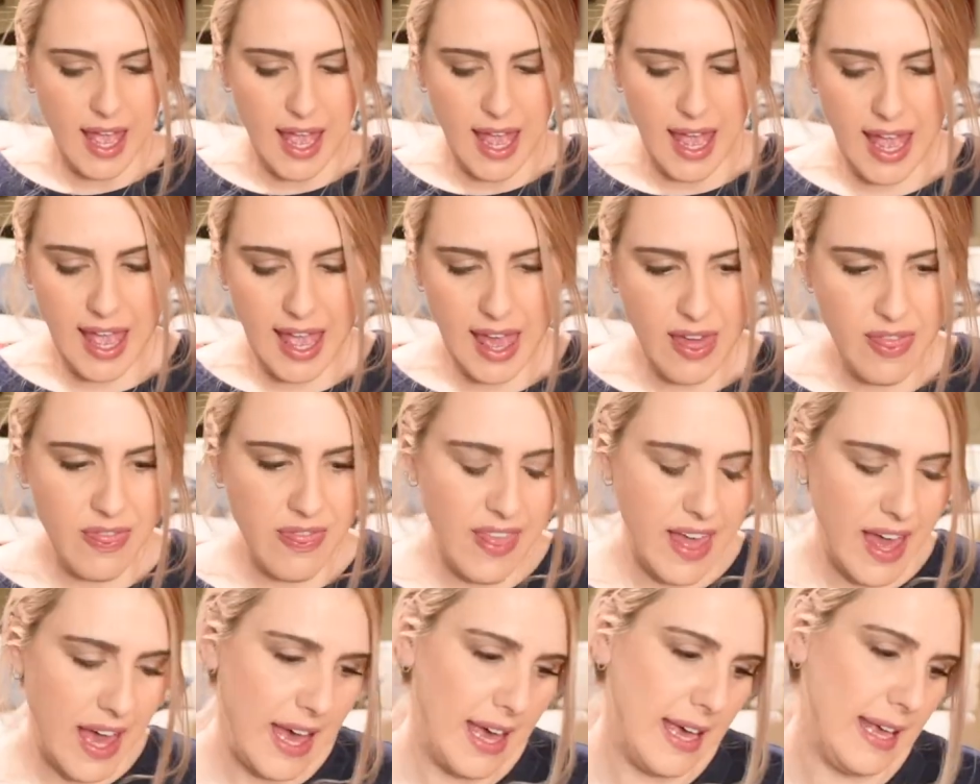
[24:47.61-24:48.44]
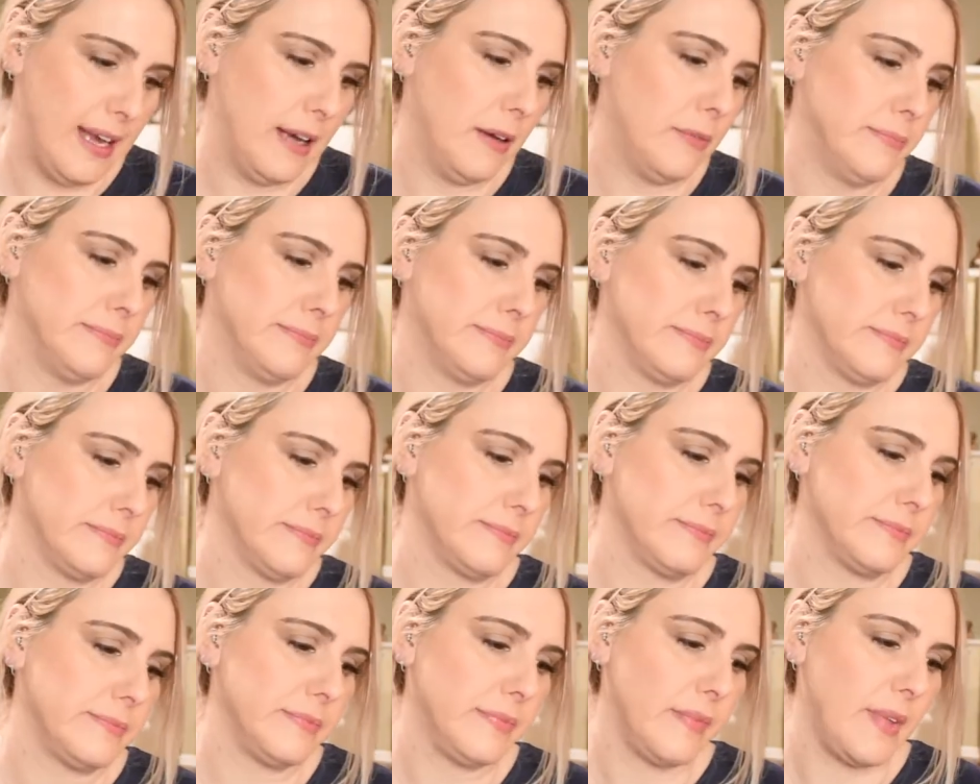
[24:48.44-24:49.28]
And then
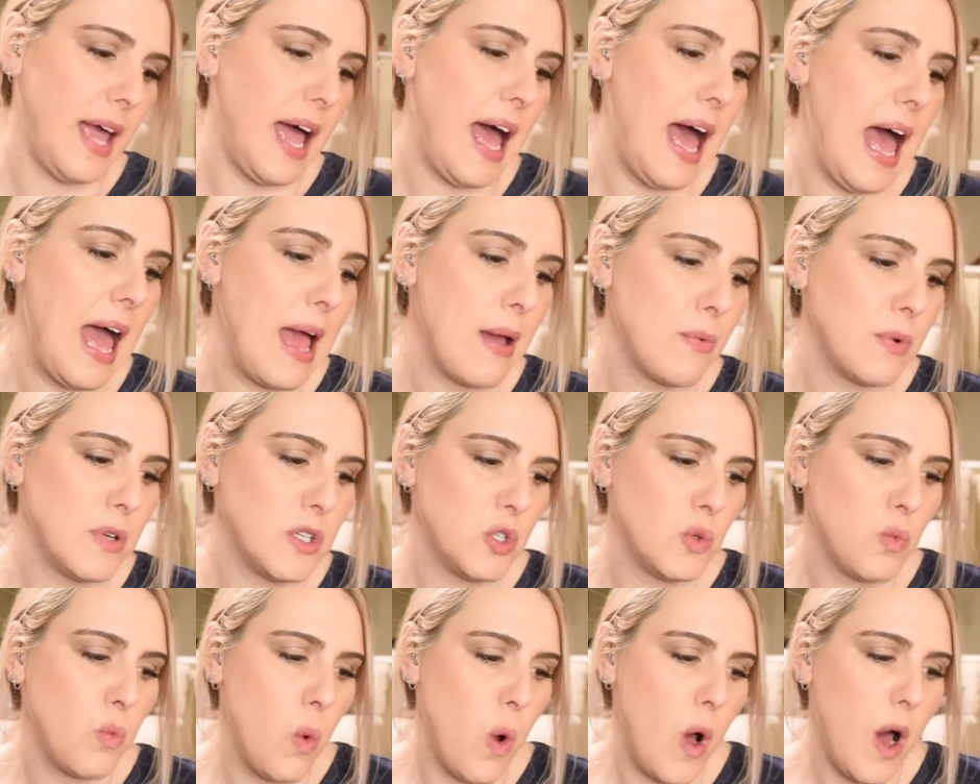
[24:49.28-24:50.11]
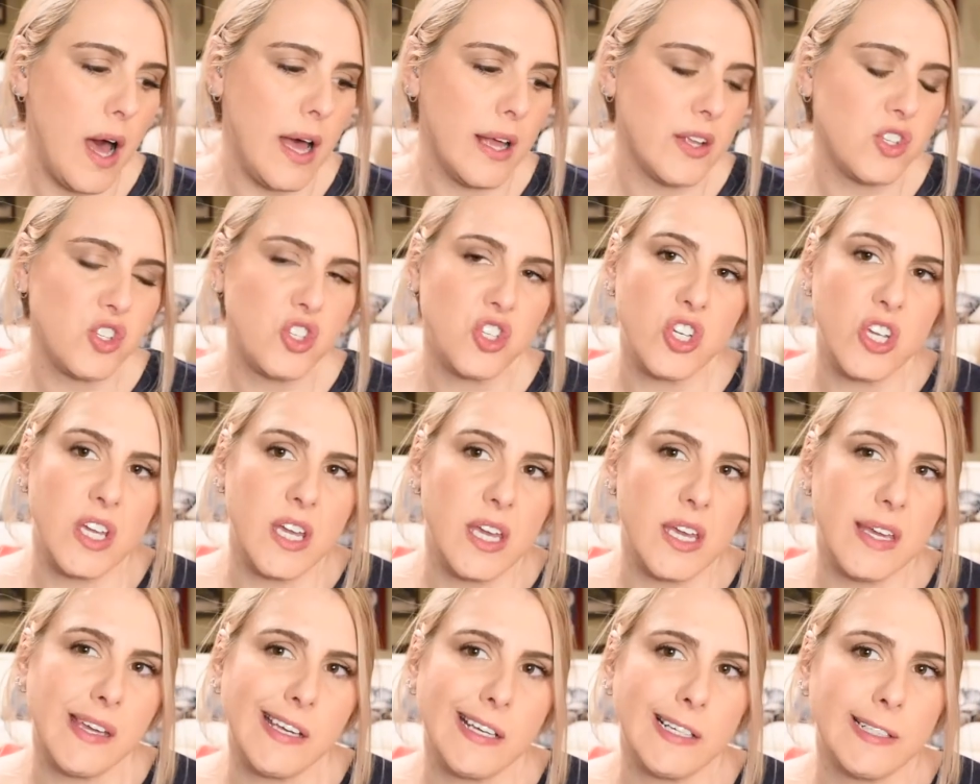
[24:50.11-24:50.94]
I was
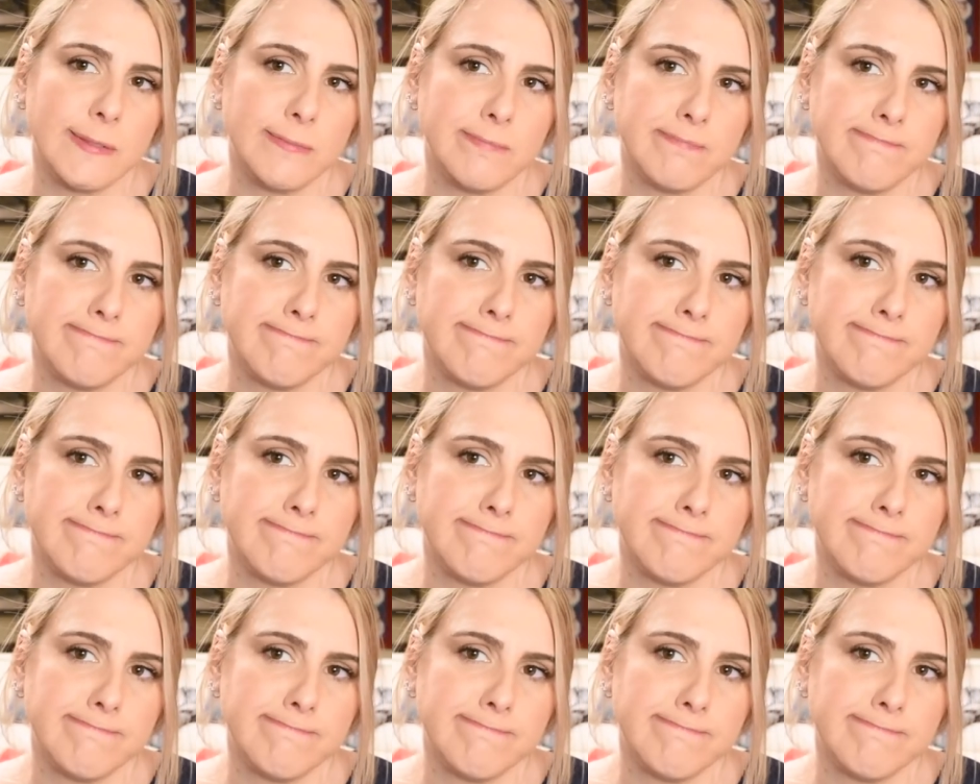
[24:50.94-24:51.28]
watching